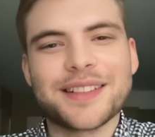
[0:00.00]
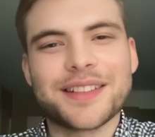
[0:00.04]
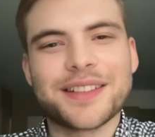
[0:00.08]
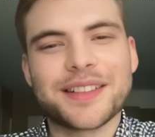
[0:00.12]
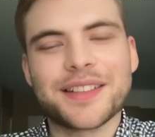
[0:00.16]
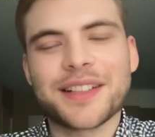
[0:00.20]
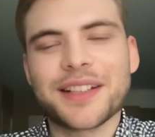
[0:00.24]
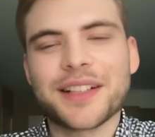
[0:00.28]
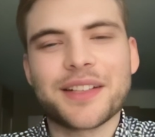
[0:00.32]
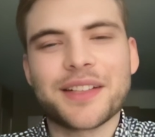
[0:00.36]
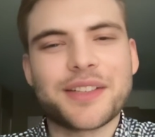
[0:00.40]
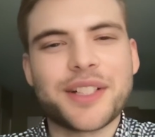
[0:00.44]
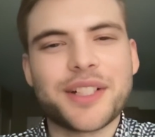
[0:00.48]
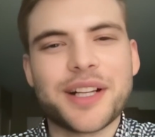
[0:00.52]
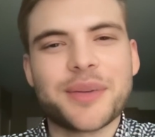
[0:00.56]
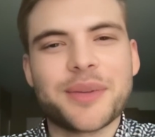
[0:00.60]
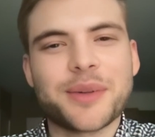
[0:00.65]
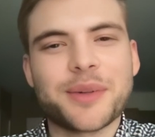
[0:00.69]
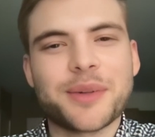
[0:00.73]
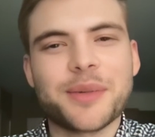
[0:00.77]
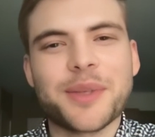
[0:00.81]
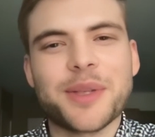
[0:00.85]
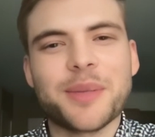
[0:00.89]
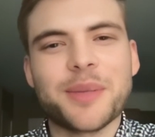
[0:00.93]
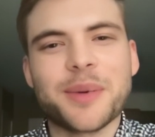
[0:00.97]
just kind of chat
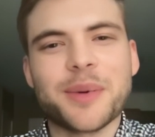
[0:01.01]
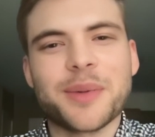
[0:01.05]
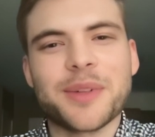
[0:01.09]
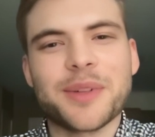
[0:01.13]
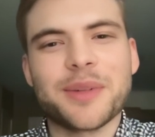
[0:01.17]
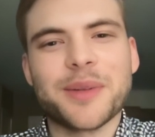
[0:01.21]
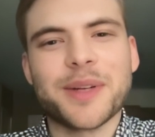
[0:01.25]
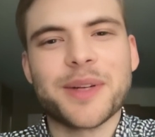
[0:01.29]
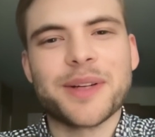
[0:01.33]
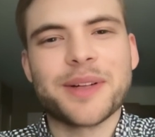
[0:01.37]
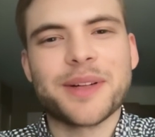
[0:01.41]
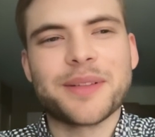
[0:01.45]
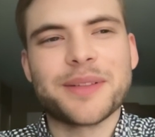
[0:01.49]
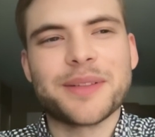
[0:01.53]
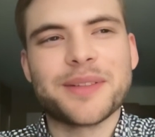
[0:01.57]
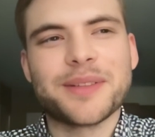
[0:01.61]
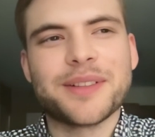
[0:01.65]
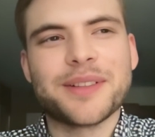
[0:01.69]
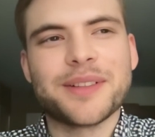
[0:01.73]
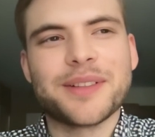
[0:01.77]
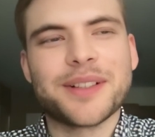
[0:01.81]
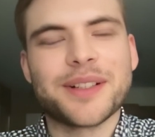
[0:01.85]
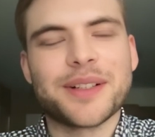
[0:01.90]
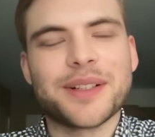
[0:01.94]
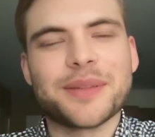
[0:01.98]
with people about
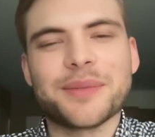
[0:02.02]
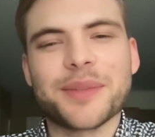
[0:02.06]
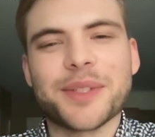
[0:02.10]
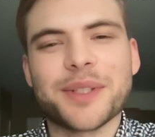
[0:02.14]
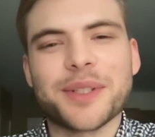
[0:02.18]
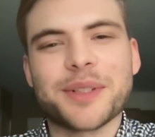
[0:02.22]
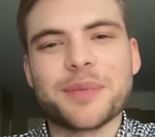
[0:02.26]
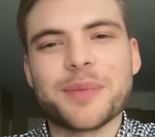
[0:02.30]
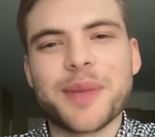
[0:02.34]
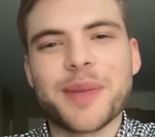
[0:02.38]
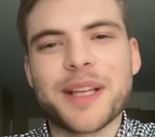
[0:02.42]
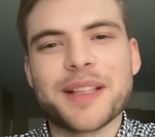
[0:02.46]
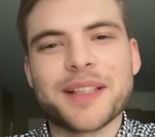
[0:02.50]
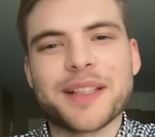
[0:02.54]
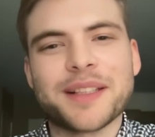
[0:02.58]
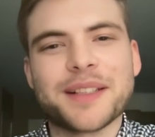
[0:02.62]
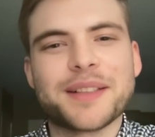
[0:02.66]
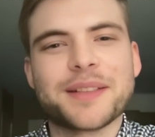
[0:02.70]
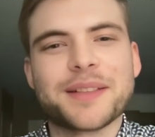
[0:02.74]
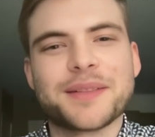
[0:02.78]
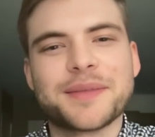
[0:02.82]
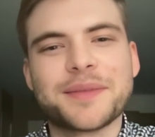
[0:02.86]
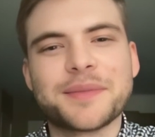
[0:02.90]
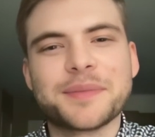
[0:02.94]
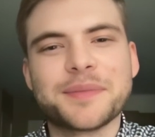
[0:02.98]
their
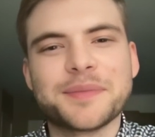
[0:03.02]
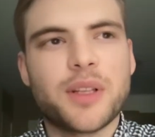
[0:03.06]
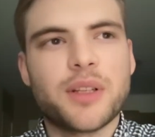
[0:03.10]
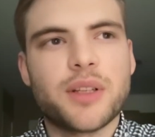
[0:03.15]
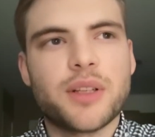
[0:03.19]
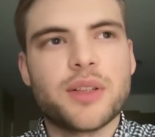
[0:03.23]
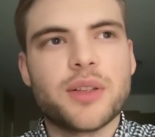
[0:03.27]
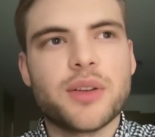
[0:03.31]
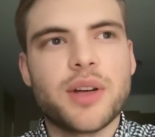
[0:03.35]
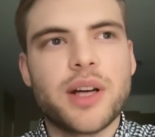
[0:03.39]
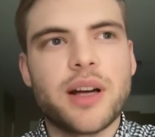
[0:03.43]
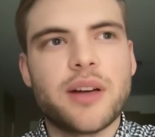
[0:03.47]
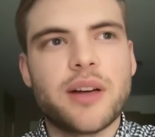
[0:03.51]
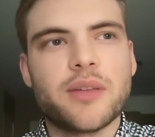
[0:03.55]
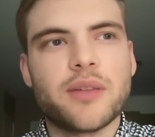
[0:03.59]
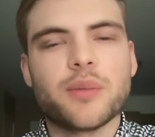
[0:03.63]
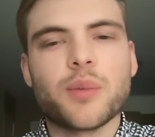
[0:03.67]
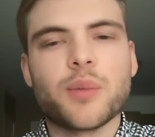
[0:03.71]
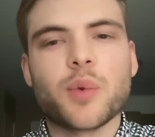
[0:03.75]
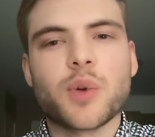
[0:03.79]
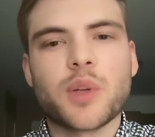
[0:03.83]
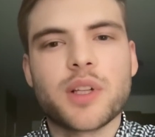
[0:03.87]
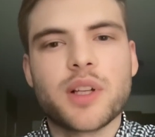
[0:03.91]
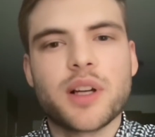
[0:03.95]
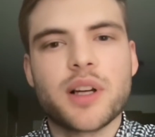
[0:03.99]
space. You'll have
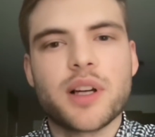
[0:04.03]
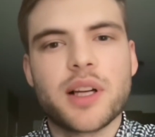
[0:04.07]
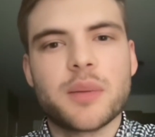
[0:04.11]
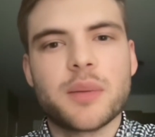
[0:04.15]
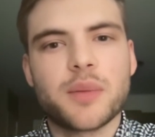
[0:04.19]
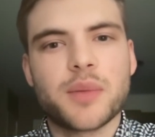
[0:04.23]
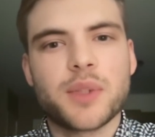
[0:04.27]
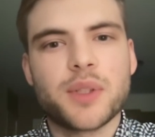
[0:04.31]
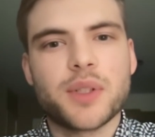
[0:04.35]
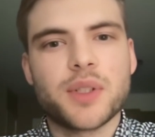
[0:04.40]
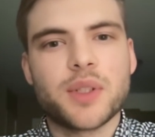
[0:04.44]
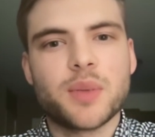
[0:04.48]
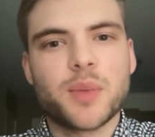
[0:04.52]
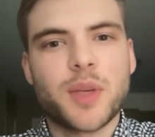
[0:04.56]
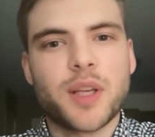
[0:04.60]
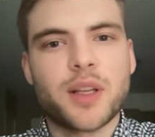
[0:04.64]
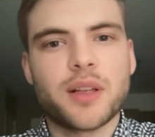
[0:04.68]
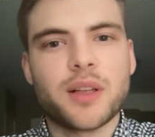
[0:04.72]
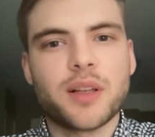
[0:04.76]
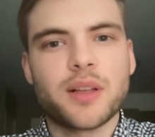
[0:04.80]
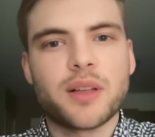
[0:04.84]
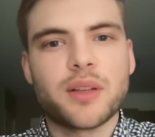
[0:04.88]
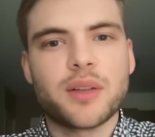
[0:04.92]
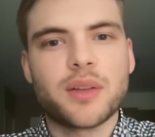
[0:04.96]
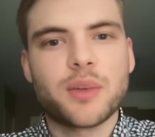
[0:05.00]
more time to
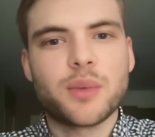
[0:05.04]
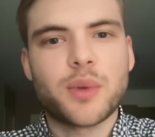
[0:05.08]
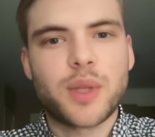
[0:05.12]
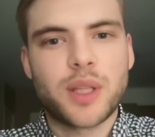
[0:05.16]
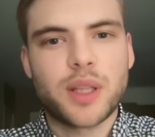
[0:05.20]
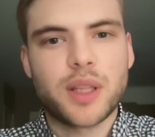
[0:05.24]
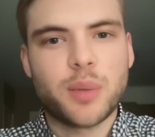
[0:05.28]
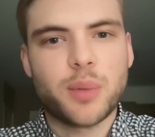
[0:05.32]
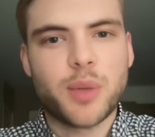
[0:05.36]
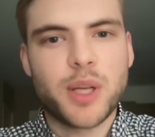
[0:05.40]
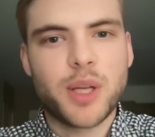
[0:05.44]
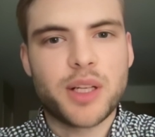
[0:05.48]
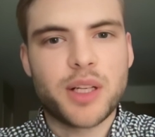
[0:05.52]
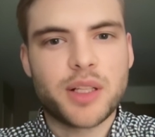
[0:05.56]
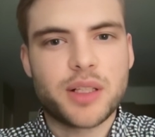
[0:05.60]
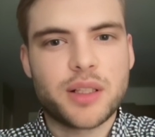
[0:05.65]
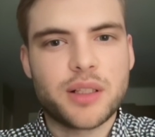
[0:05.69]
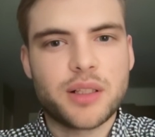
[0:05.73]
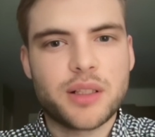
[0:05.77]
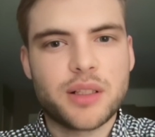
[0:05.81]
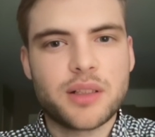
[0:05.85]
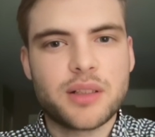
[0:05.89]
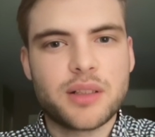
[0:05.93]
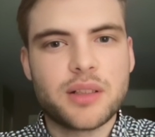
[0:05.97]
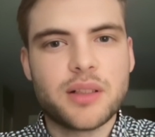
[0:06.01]
spend with the
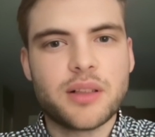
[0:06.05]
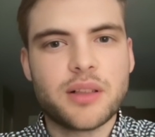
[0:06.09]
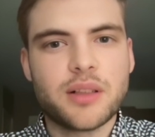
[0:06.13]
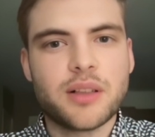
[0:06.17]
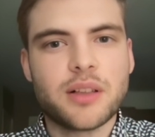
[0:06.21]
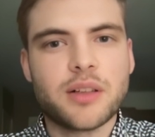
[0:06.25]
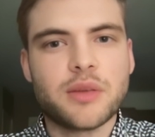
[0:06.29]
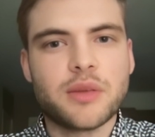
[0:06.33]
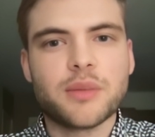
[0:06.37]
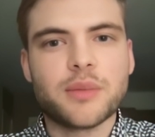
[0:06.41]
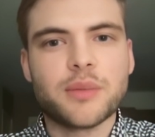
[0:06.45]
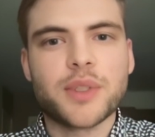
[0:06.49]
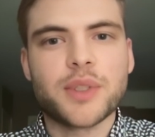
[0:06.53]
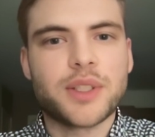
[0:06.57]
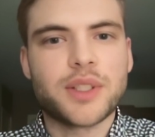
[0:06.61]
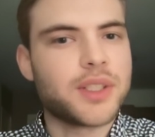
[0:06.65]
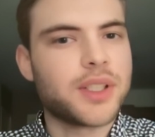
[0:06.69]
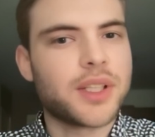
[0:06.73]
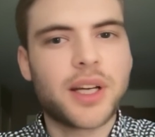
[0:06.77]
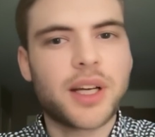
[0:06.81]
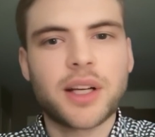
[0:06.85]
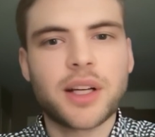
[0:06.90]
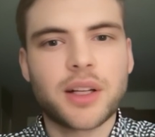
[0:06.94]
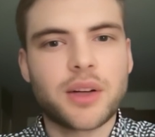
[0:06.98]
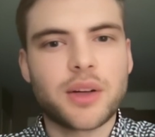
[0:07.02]
patient and to
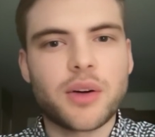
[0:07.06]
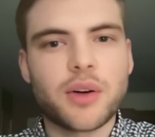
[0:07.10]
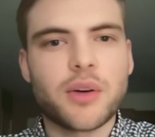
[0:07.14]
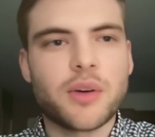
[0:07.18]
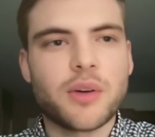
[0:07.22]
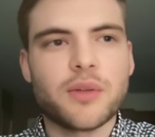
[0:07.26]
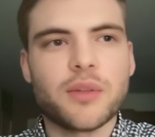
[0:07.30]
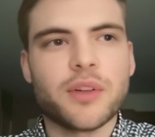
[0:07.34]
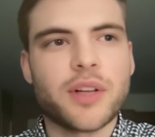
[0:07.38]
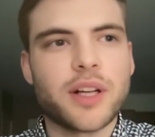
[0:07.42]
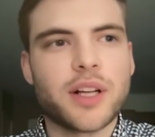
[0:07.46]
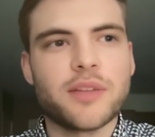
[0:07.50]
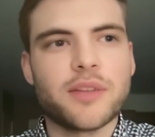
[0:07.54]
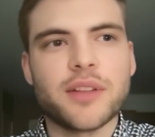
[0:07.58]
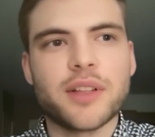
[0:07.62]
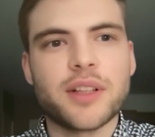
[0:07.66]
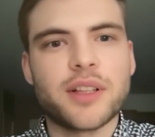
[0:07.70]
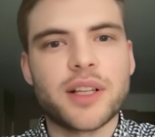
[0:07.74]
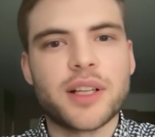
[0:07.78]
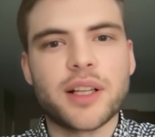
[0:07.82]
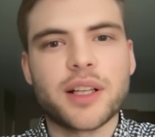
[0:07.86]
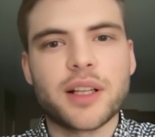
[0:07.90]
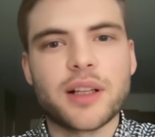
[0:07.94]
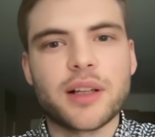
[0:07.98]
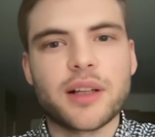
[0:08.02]
kind of go over
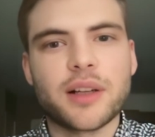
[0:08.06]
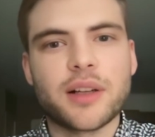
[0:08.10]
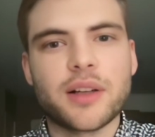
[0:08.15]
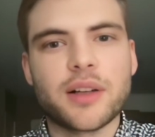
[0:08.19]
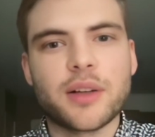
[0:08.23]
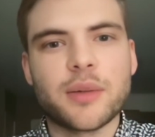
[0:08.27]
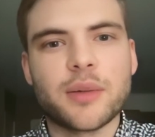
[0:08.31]
everything.